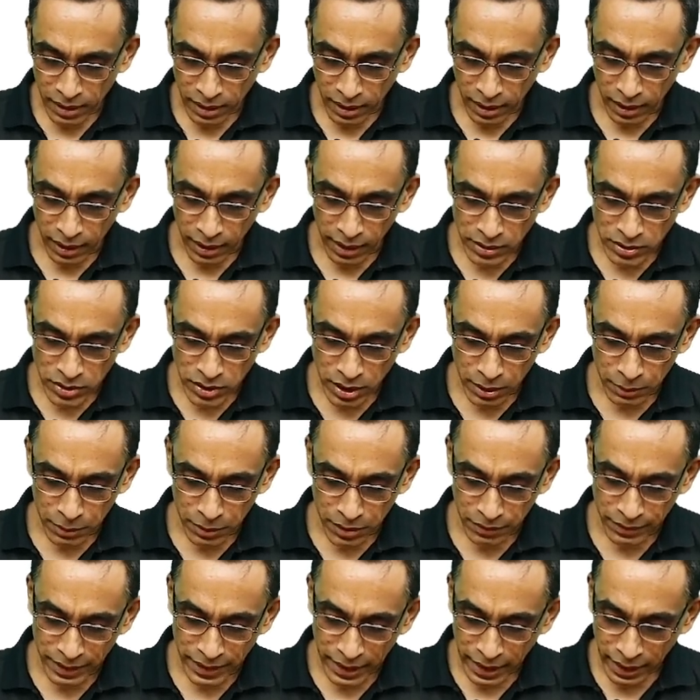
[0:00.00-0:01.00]
Relation
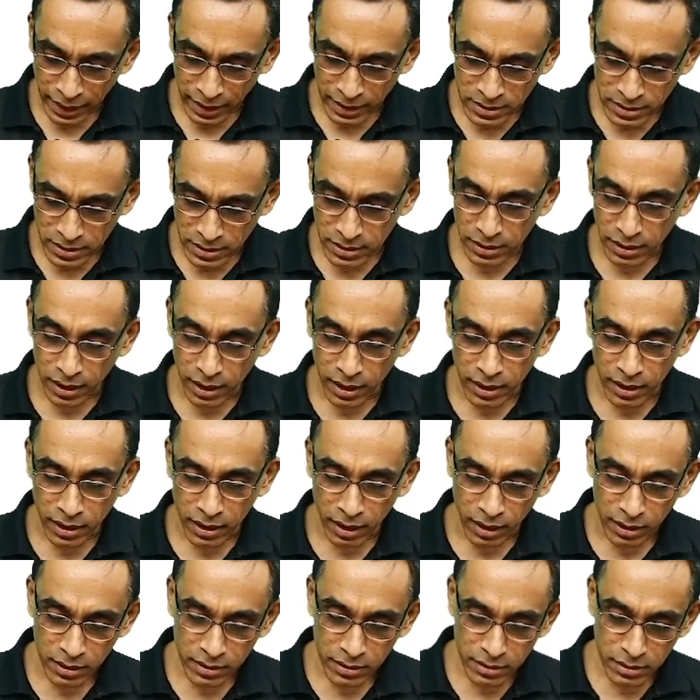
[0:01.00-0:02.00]
between H and
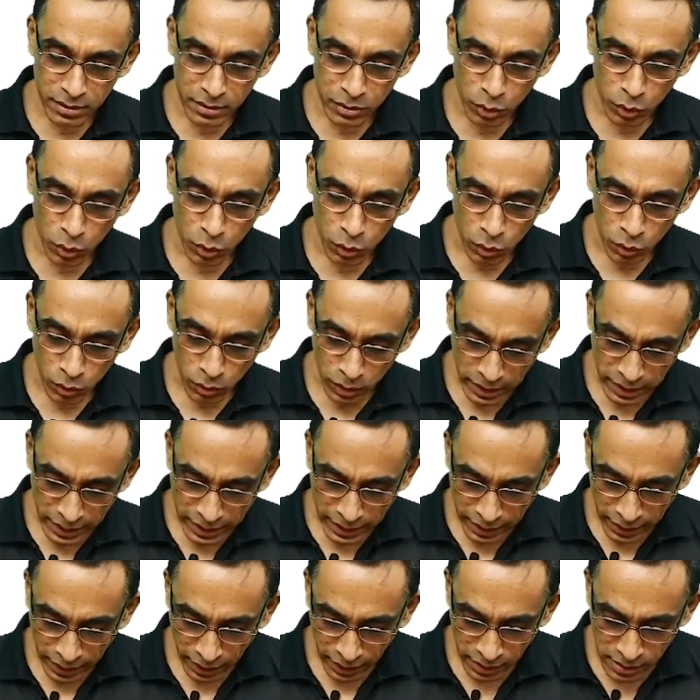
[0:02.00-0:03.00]
R.
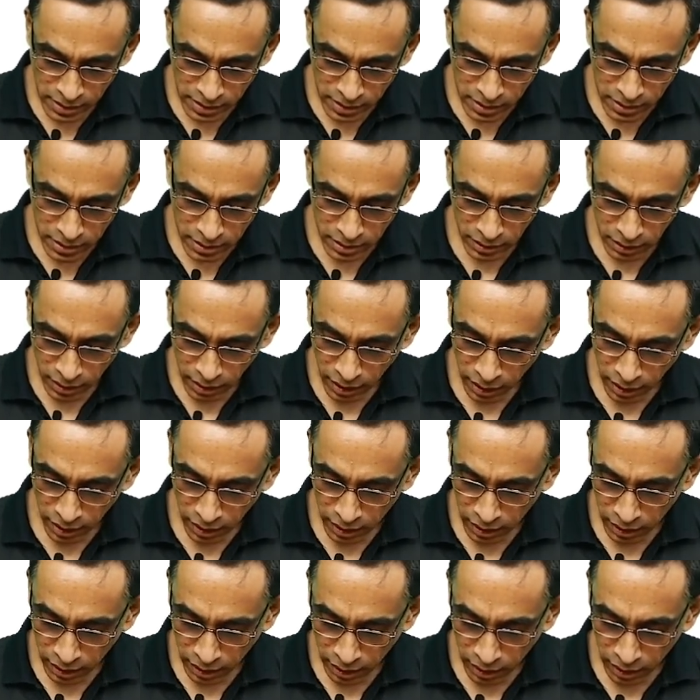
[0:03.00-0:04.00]
H
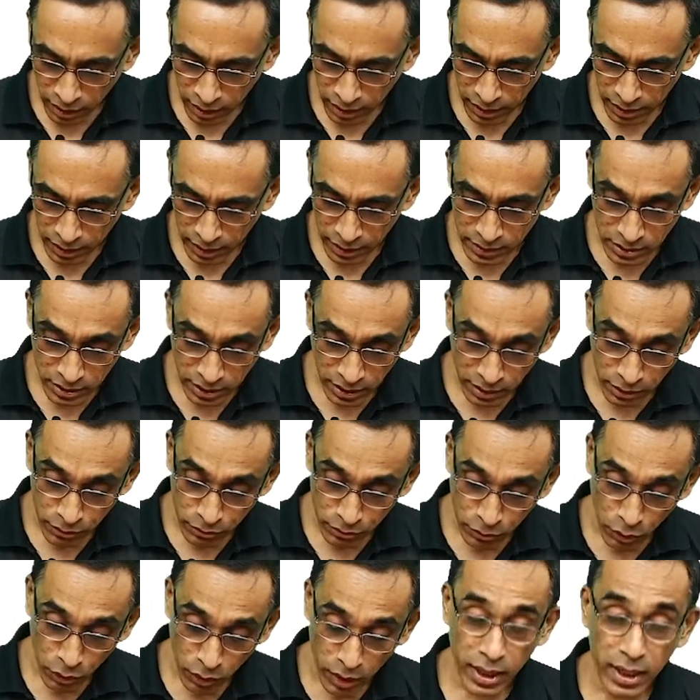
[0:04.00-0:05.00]
and R
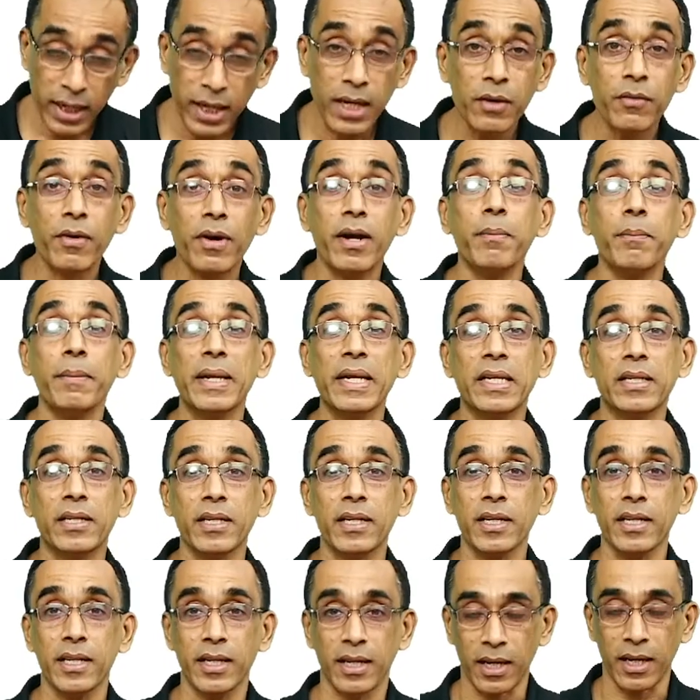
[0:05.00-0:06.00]
relation for a given
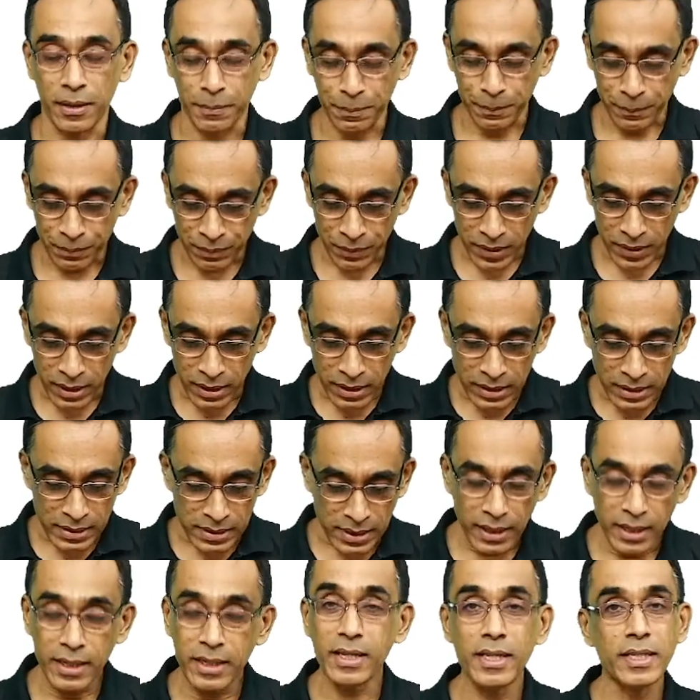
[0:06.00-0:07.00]
material.
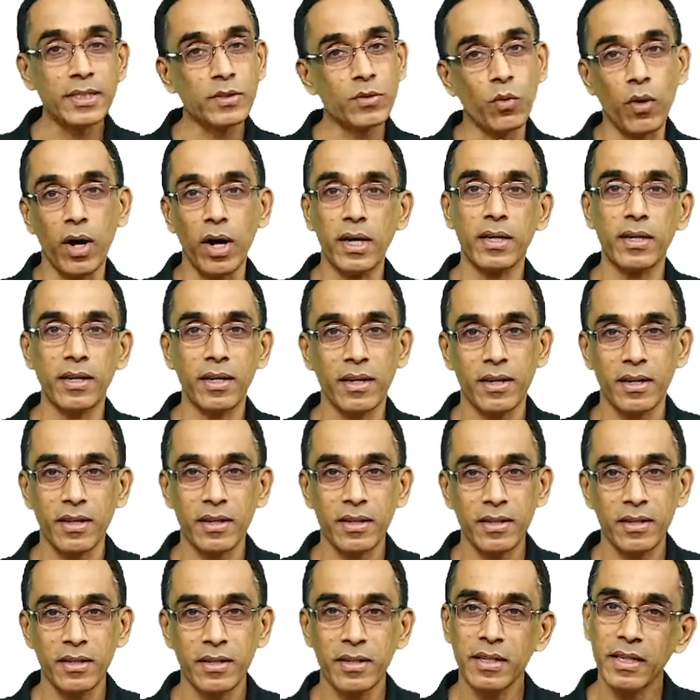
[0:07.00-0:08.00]
See, it is
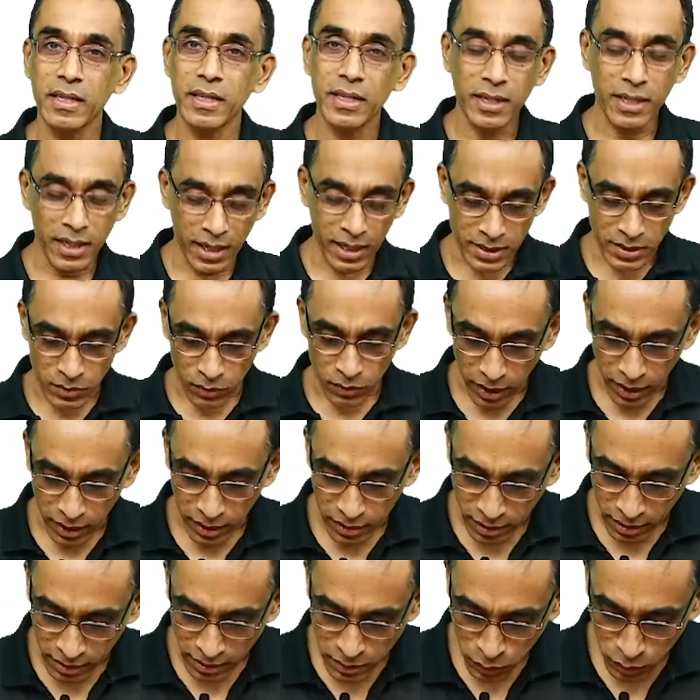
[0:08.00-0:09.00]
water. It is
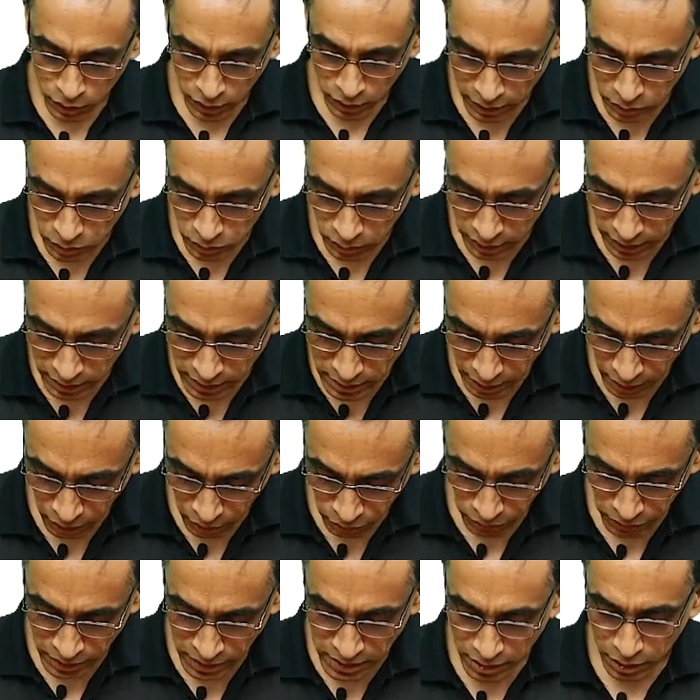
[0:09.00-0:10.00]
water. So naturally,
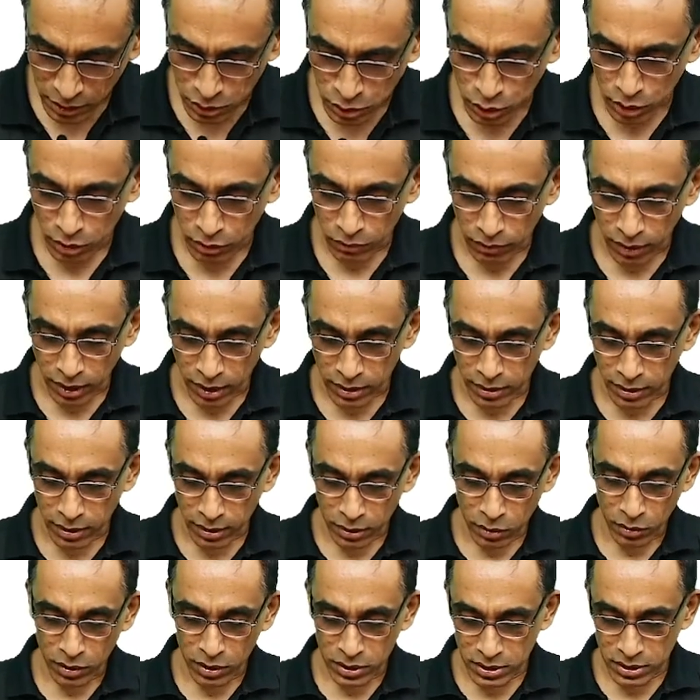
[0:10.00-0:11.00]
surface tension of
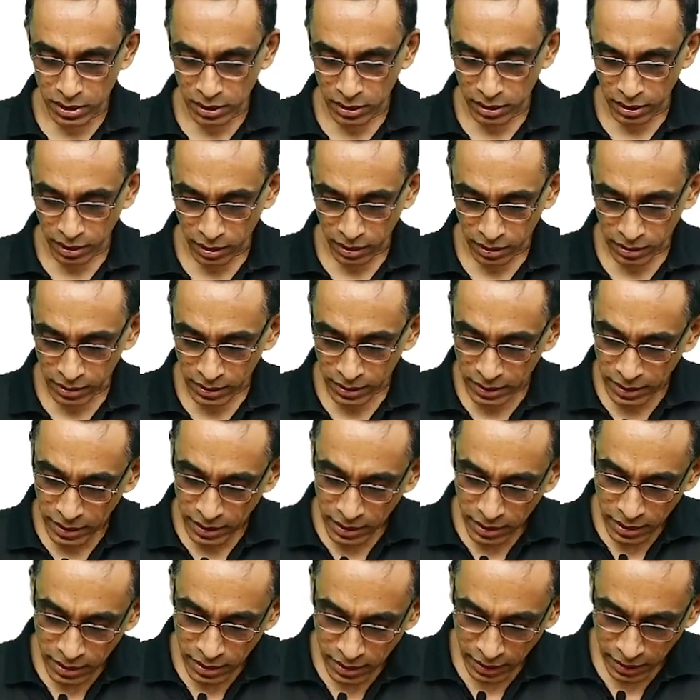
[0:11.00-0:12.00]
water constant aanu,
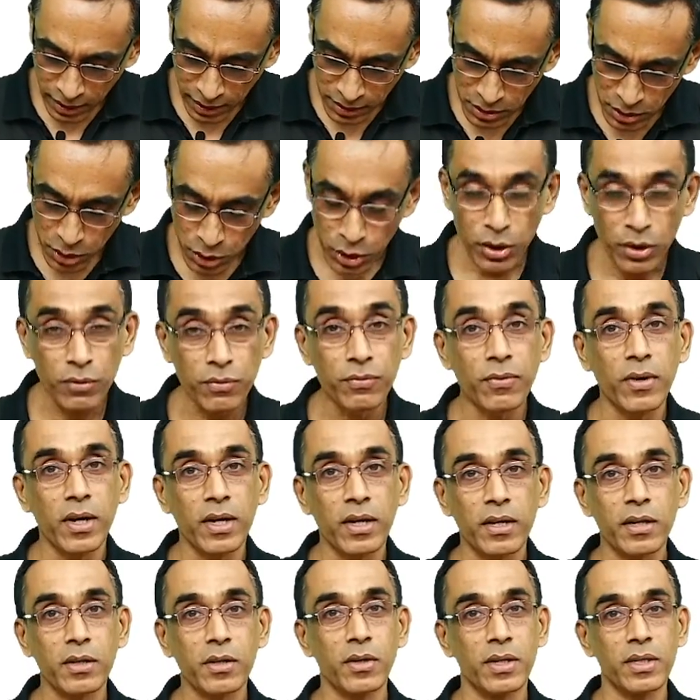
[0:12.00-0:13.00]
density of
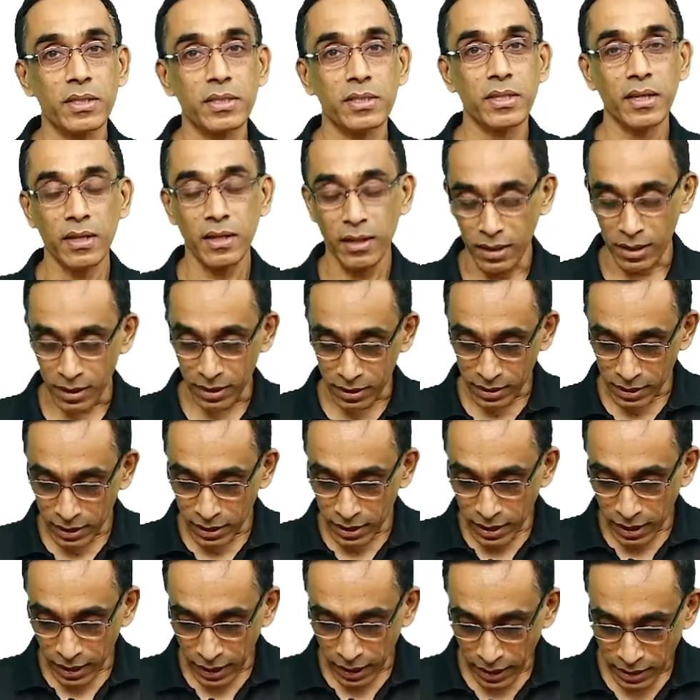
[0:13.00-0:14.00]
water constant aanu,
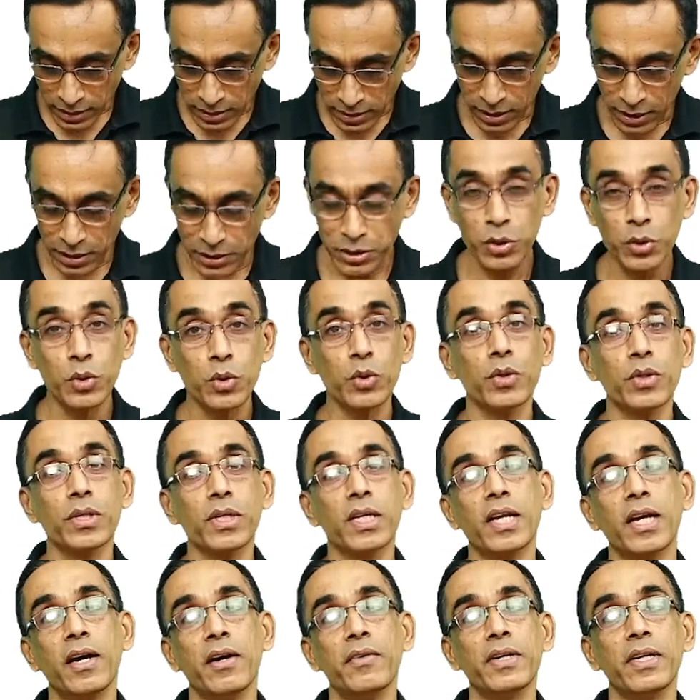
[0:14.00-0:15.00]
acceleration due
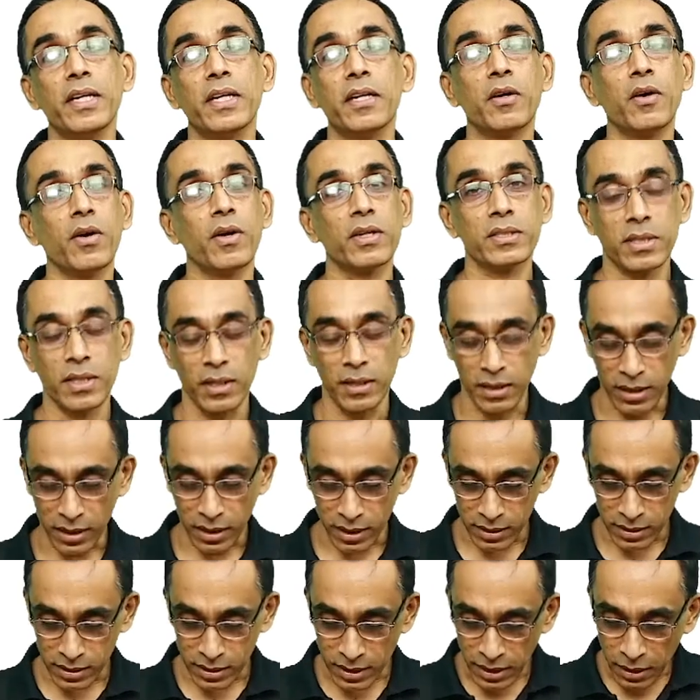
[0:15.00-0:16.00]
to gravity constant
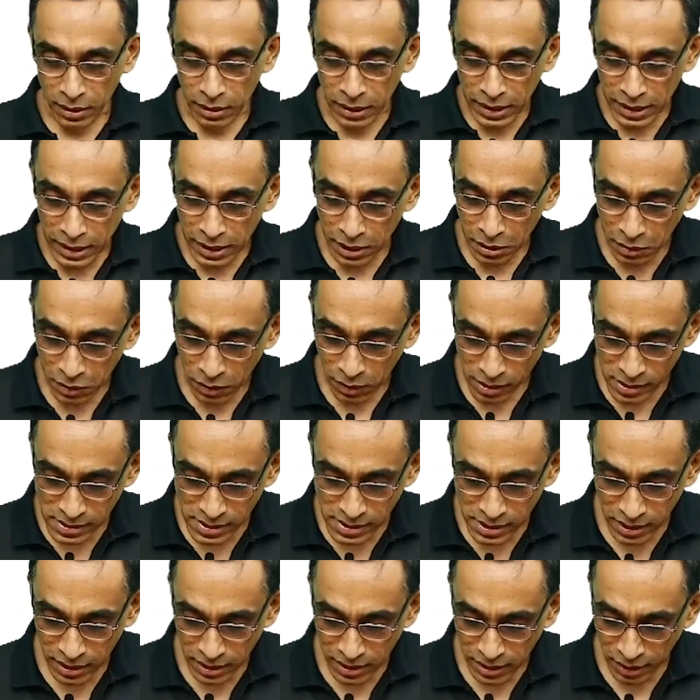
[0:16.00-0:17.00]
aanu. This
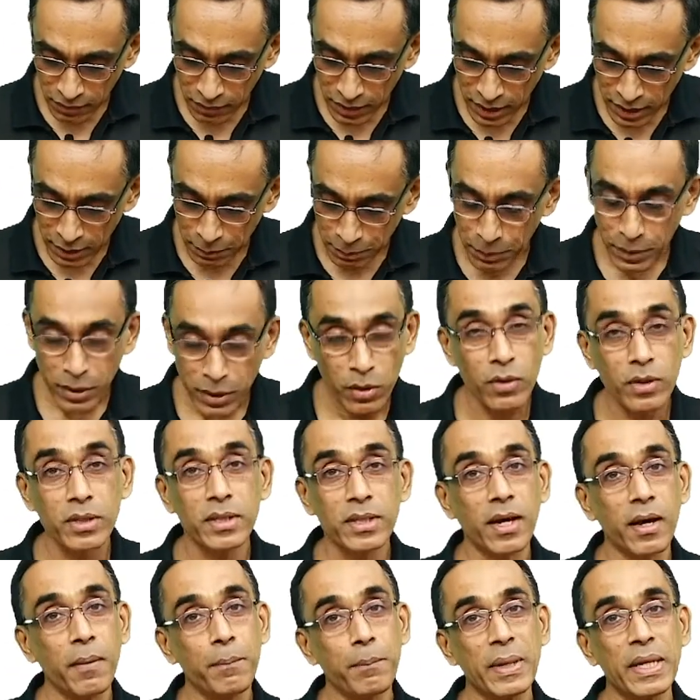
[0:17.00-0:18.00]
cos theta will depend
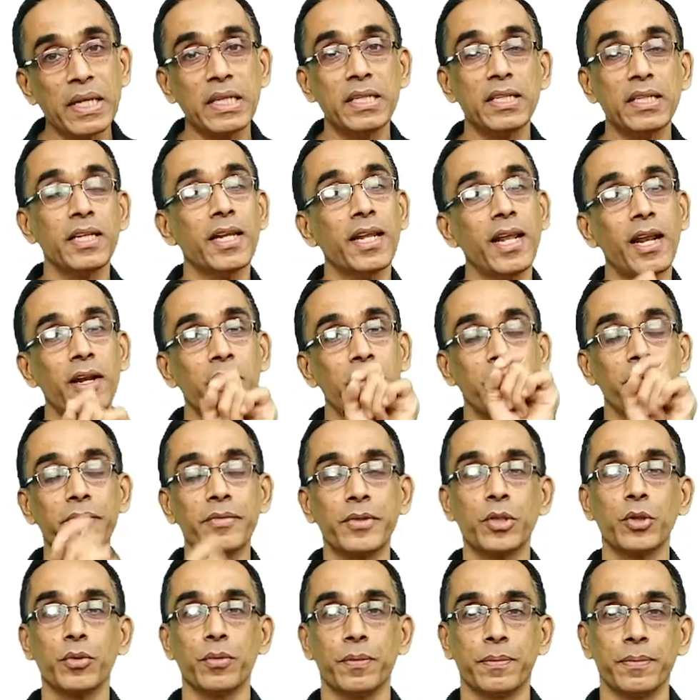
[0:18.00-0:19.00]
on the material of
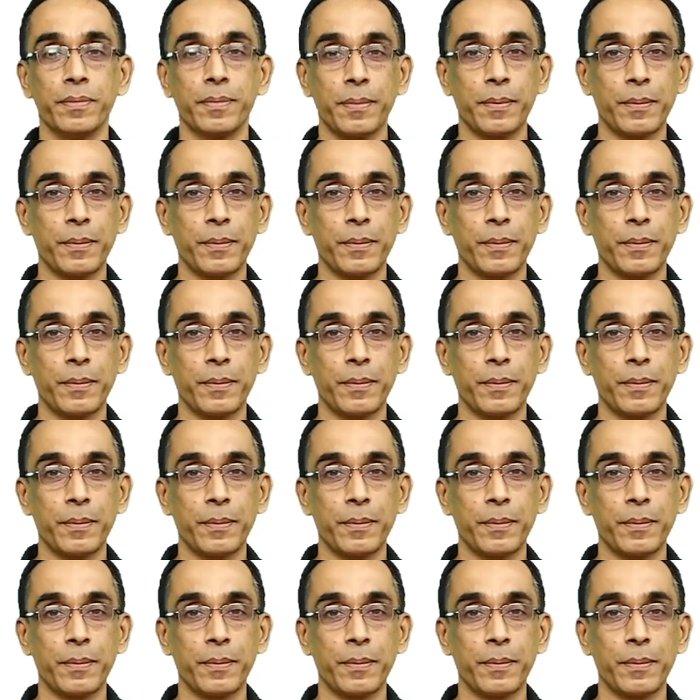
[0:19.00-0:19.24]
the tube.